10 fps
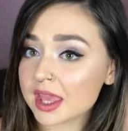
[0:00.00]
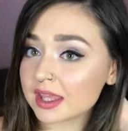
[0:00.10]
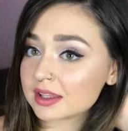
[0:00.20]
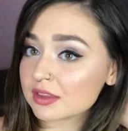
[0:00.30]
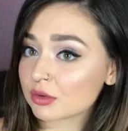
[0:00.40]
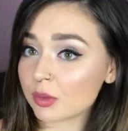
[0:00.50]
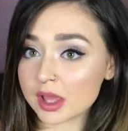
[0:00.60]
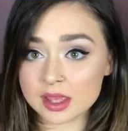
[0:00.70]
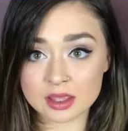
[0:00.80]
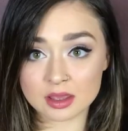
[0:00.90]
And either
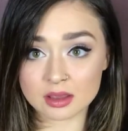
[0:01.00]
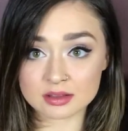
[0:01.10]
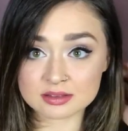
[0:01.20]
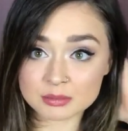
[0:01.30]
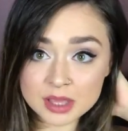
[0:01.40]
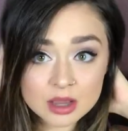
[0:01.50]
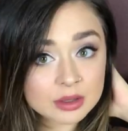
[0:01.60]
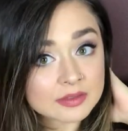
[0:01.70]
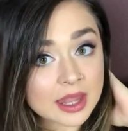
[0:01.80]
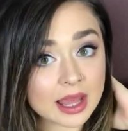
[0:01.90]
way, somehow
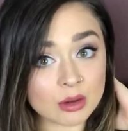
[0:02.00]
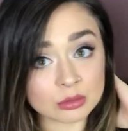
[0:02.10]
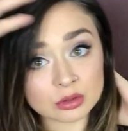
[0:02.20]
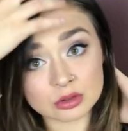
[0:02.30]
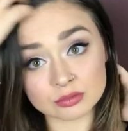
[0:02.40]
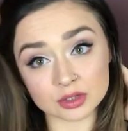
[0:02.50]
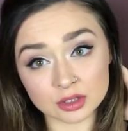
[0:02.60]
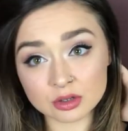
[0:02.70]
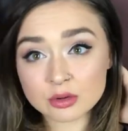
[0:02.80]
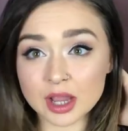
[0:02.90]
in that hour-long
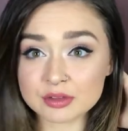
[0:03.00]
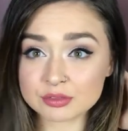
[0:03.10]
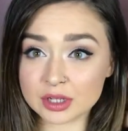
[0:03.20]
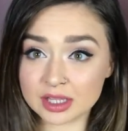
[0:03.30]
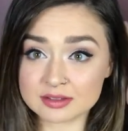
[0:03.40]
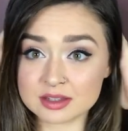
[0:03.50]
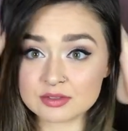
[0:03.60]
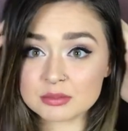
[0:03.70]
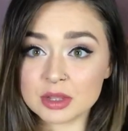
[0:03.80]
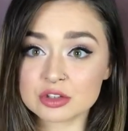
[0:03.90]
video, I forgot to
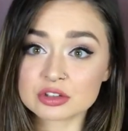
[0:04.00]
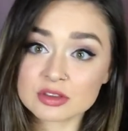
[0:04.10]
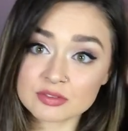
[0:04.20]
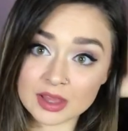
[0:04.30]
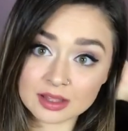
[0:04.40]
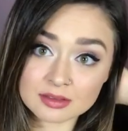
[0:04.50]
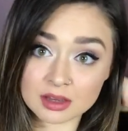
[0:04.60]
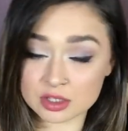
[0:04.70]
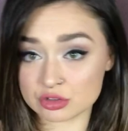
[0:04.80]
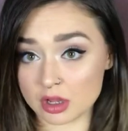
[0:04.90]
even mention the fact that
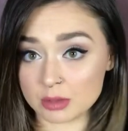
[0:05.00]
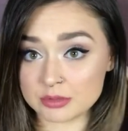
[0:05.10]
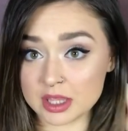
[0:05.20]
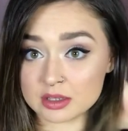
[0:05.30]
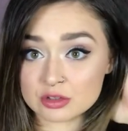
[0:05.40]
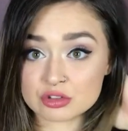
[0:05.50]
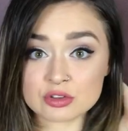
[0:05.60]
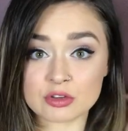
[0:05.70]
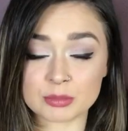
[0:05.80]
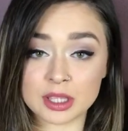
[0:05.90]
I chopped 8
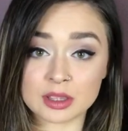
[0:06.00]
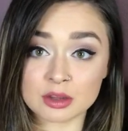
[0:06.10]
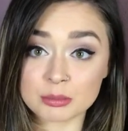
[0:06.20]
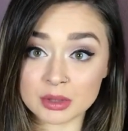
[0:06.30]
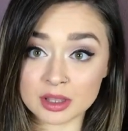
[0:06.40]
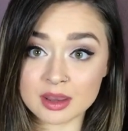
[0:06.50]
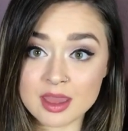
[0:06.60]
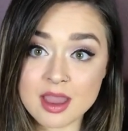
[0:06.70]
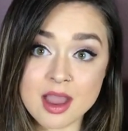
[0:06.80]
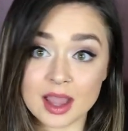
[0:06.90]
inches off my hair, but
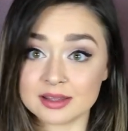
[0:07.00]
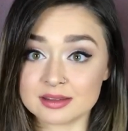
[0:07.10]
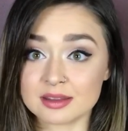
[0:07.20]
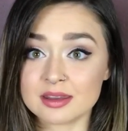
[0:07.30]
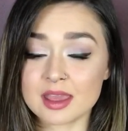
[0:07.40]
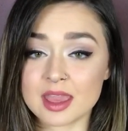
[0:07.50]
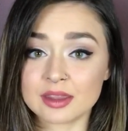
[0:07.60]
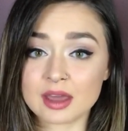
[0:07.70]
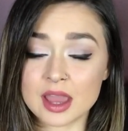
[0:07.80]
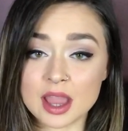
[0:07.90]
I did,
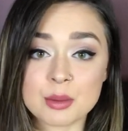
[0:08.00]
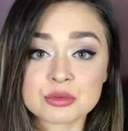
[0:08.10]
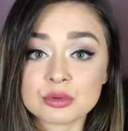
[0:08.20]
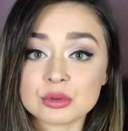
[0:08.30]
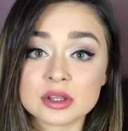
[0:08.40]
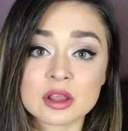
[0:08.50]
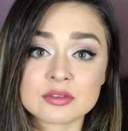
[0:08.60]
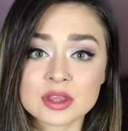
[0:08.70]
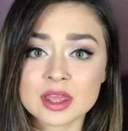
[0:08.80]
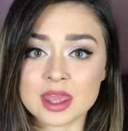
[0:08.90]
and I absolutely
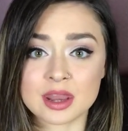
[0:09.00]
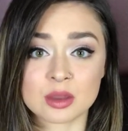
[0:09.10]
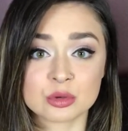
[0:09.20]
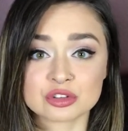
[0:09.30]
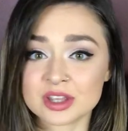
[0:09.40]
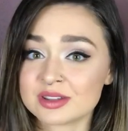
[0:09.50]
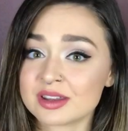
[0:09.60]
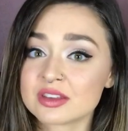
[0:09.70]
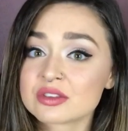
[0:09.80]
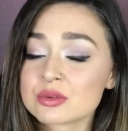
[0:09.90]
love it, and I wish I had done
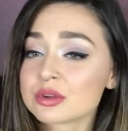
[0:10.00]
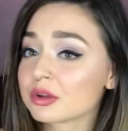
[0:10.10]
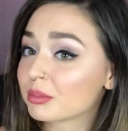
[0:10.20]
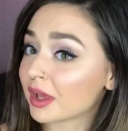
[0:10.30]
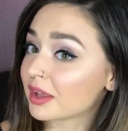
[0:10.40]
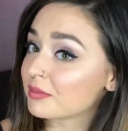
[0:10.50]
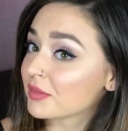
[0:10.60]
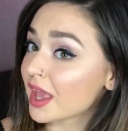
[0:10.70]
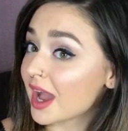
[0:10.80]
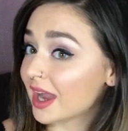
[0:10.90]
it sooner, but
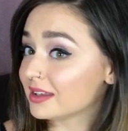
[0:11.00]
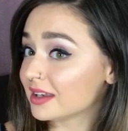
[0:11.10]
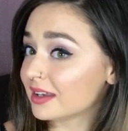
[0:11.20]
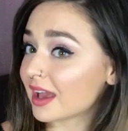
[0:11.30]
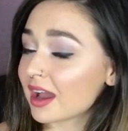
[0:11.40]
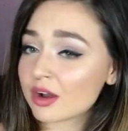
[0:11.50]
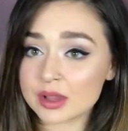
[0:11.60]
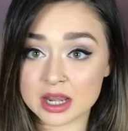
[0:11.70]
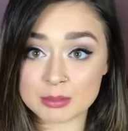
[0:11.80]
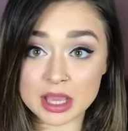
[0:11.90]
I did it now,
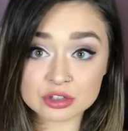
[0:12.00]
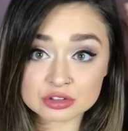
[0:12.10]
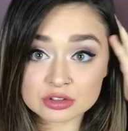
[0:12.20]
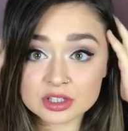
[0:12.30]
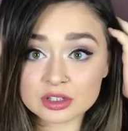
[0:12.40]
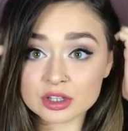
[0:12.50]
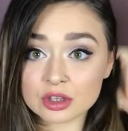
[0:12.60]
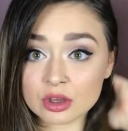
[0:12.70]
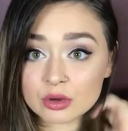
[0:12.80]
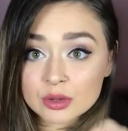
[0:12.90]
and I'm actually gonna
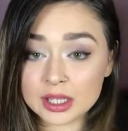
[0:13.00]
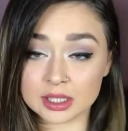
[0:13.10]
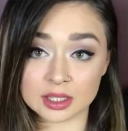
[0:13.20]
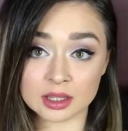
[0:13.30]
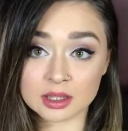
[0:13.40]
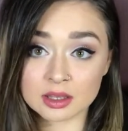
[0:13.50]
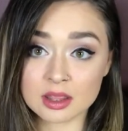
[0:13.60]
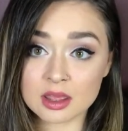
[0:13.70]
go and get it